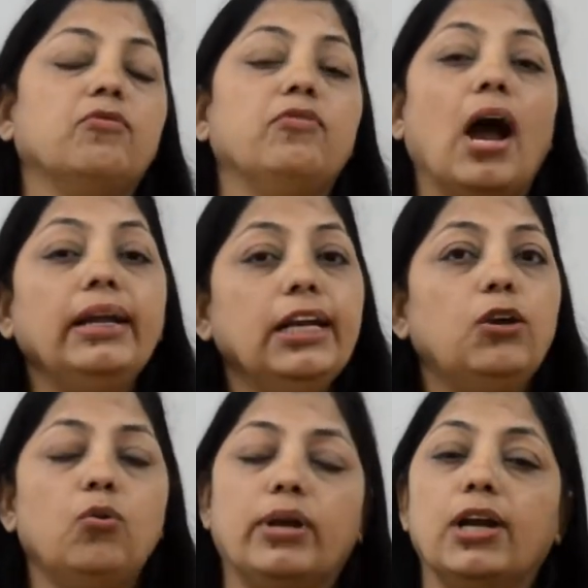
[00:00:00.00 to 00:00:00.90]
I need
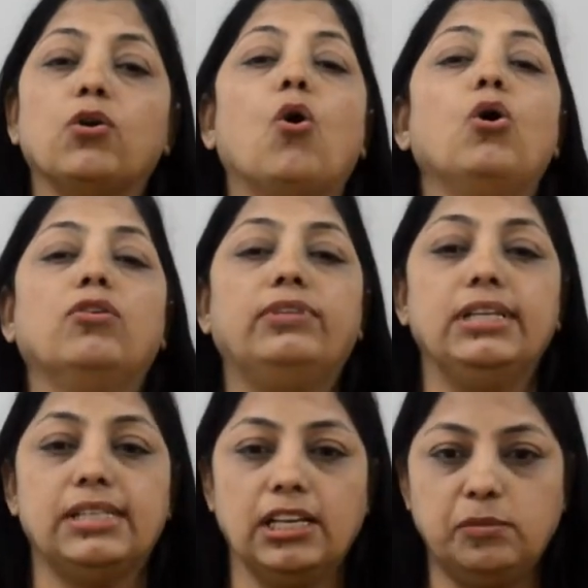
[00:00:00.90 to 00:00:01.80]
to look at all of
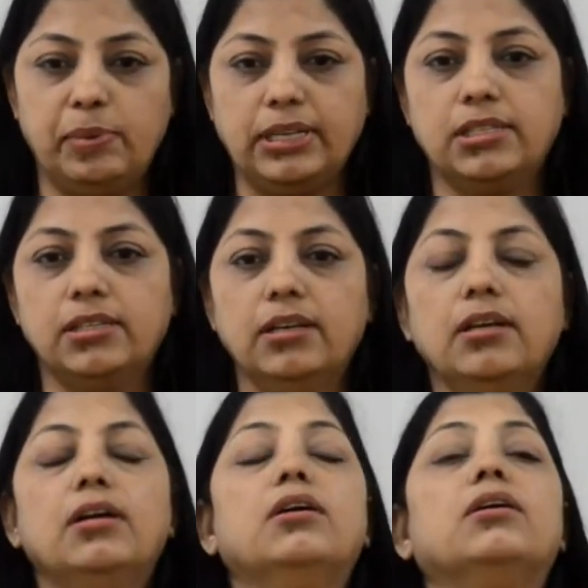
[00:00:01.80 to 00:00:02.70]
these aspects.
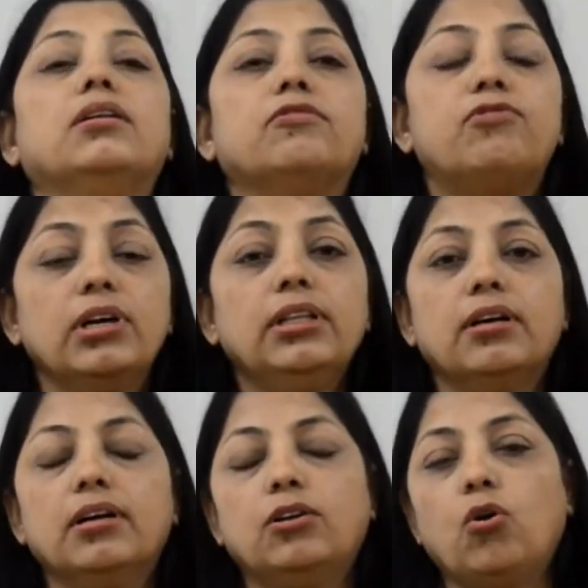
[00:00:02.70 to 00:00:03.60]

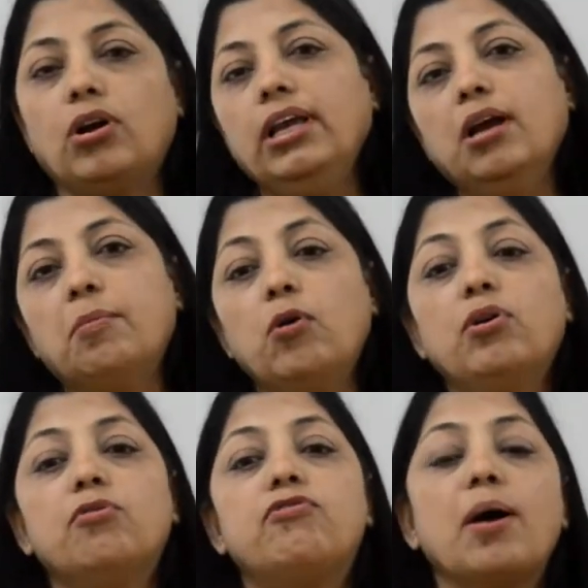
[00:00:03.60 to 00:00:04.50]
Further, talking
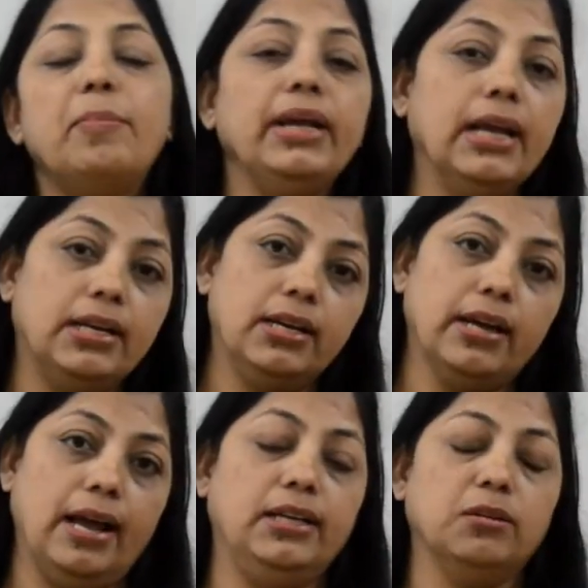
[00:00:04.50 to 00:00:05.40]
about fabricated
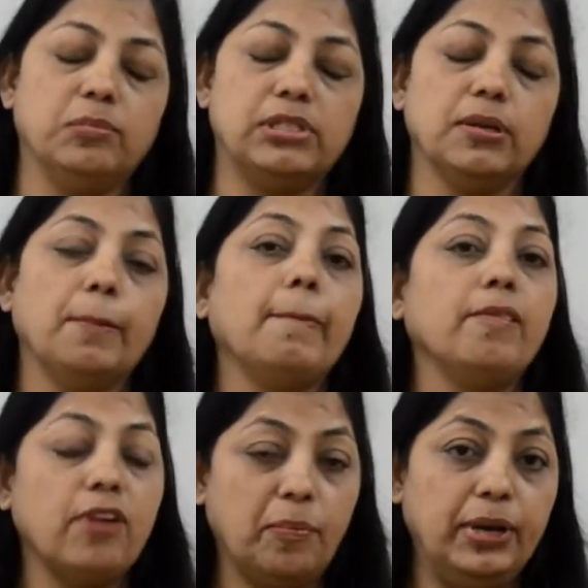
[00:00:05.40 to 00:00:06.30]
items.
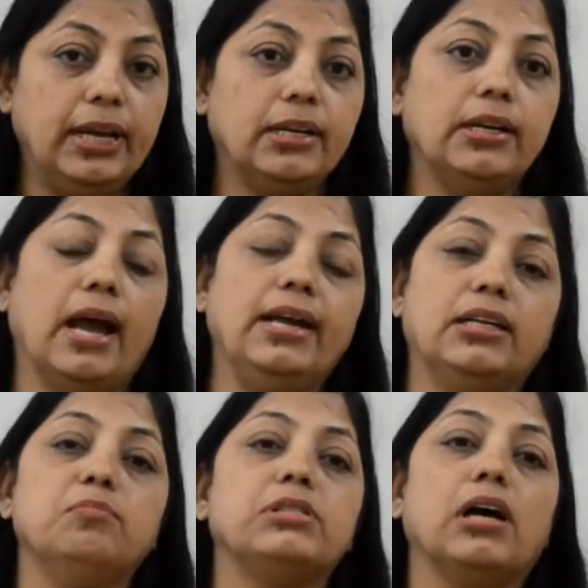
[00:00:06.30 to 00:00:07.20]
Fabricated
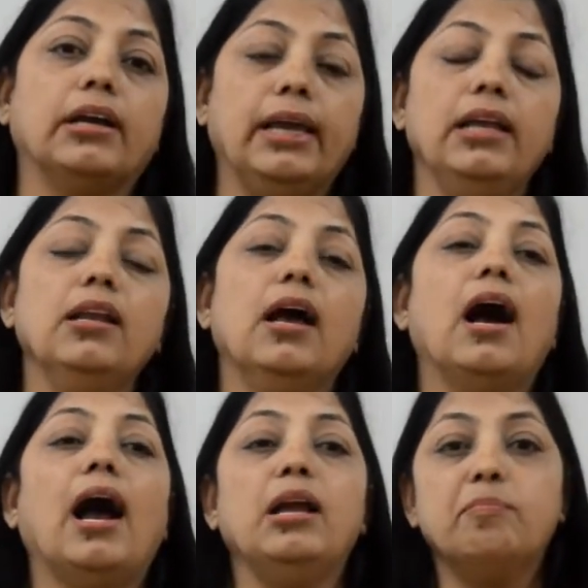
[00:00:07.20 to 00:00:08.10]
items, again,
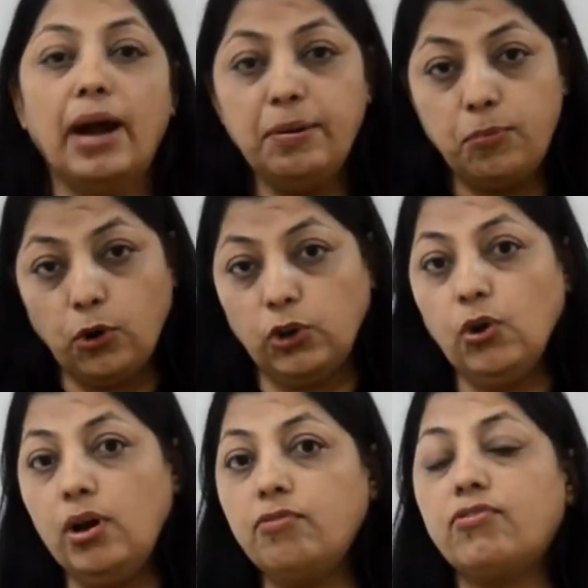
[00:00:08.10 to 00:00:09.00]
I might
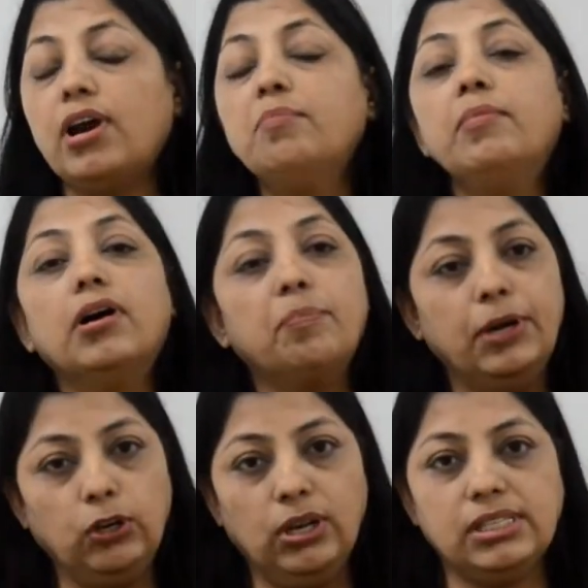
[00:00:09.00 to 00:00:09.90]
procure from a
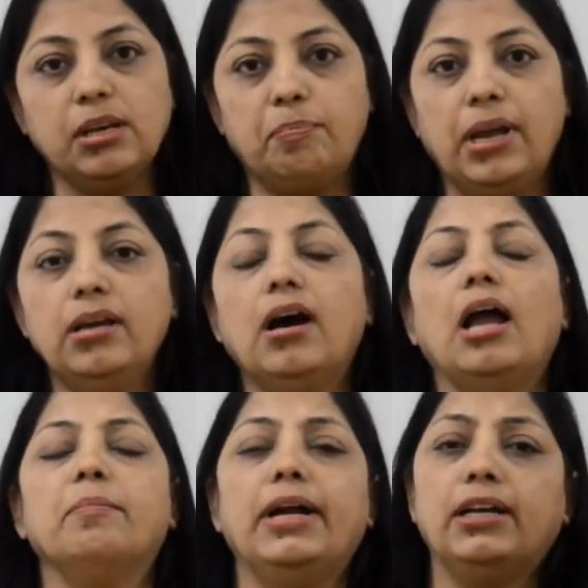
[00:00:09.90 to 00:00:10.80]
particular supplier,
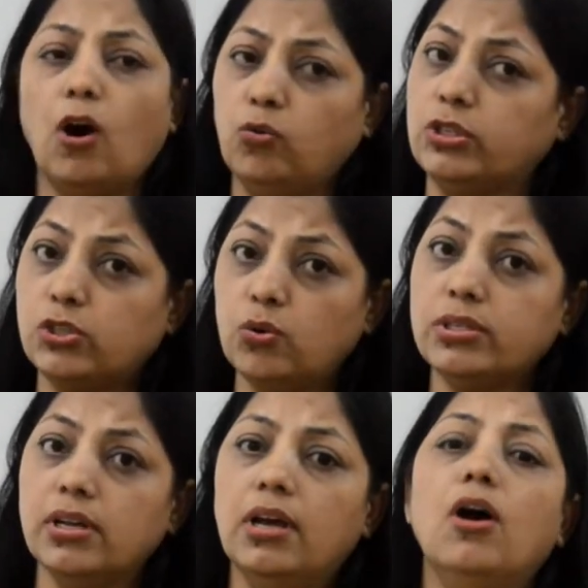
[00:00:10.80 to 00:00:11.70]
I might
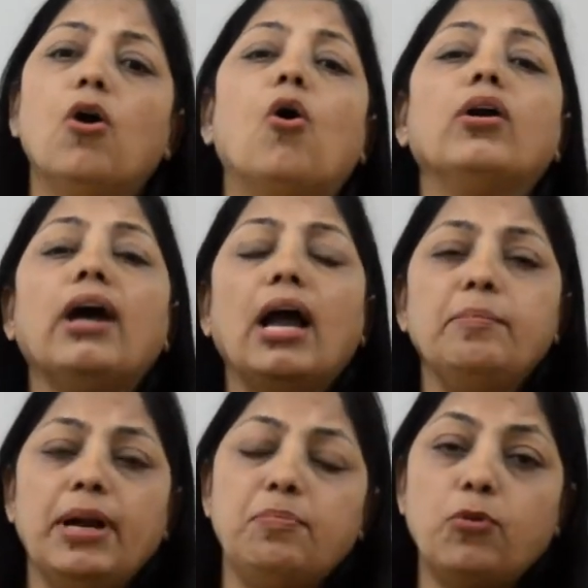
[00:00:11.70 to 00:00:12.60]
outsource, or I
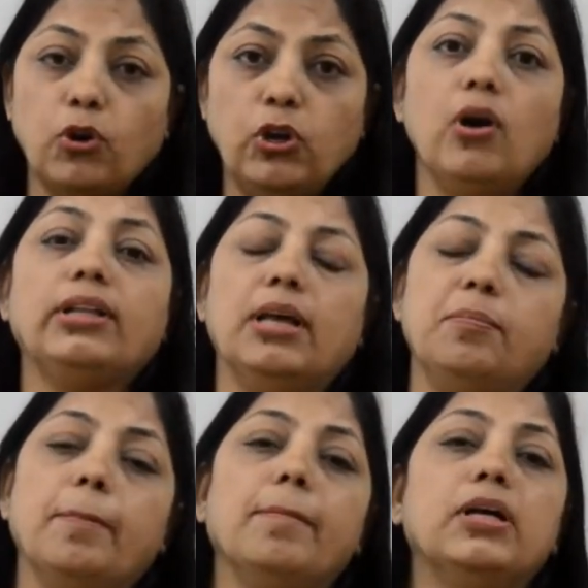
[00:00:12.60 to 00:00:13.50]
might procure
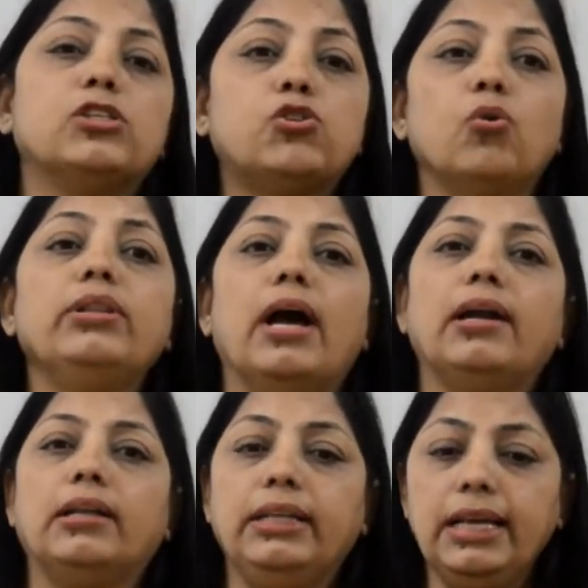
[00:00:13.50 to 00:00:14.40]
them, so
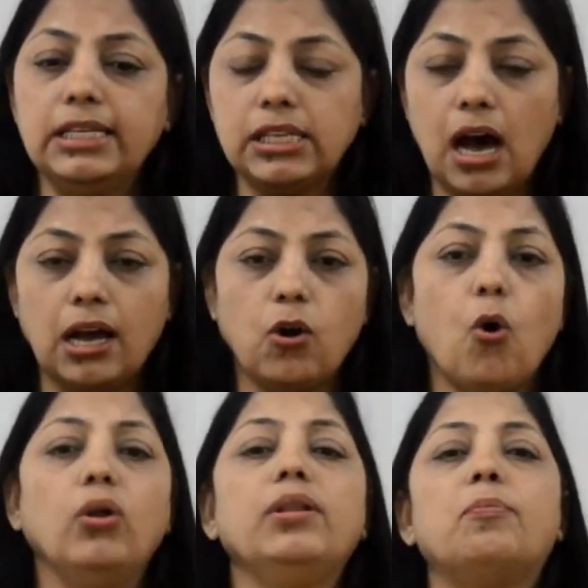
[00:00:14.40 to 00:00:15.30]
that these are
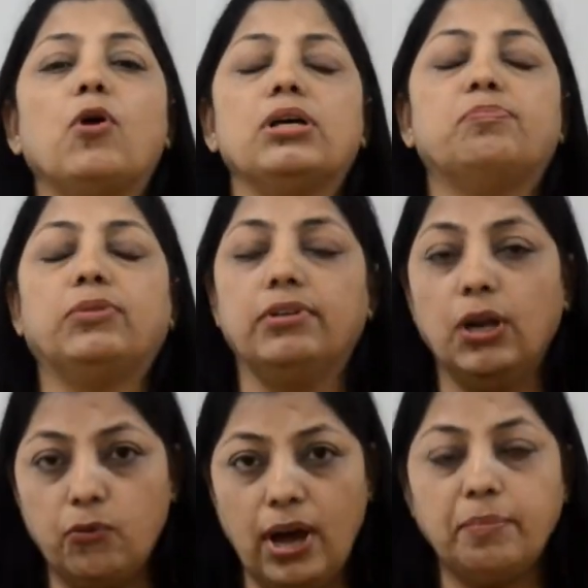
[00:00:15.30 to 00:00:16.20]
all the product
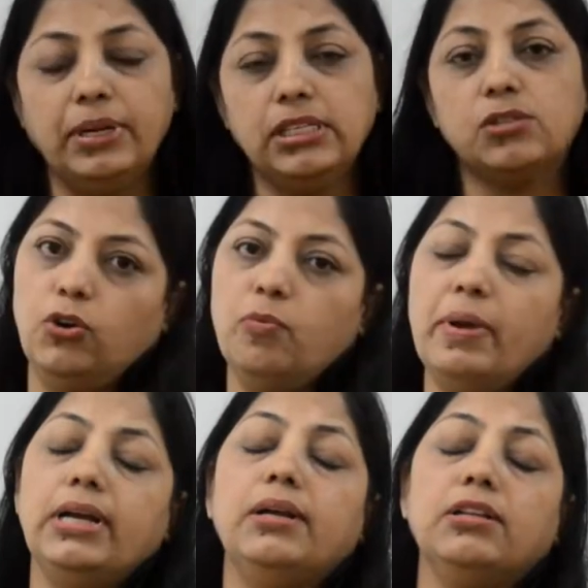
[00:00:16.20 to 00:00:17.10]
requirements to
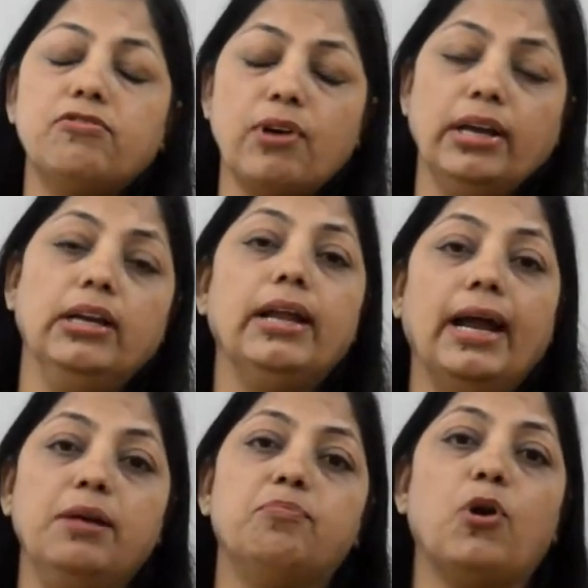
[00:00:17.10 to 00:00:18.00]
make the final
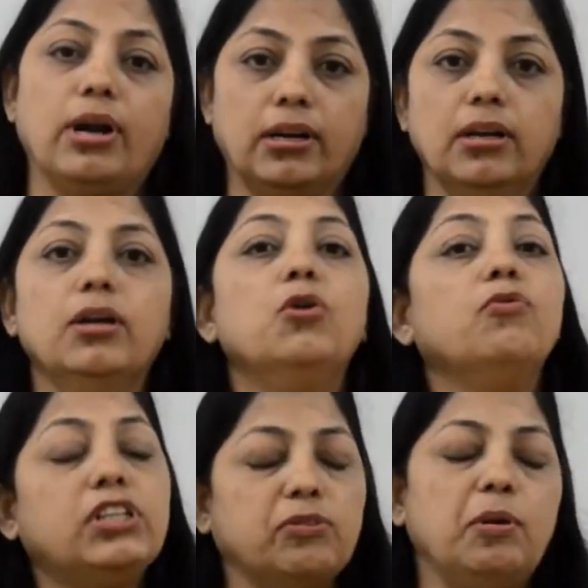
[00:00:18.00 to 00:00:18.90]
end product,
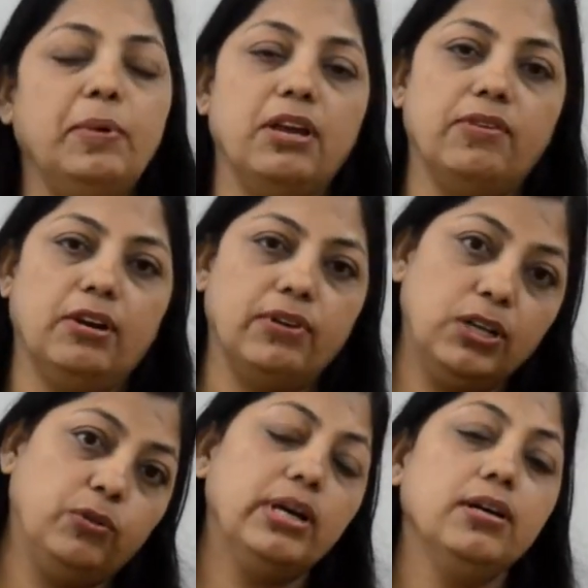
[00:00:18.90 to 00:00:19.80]
which will be given over
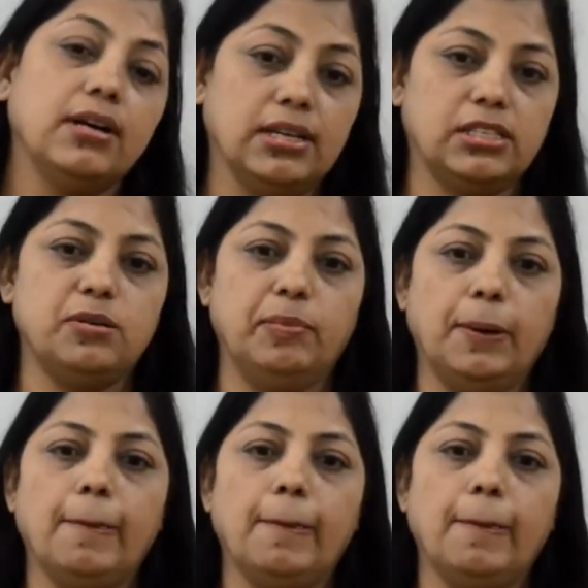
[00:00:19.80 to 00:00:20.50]
to the customer.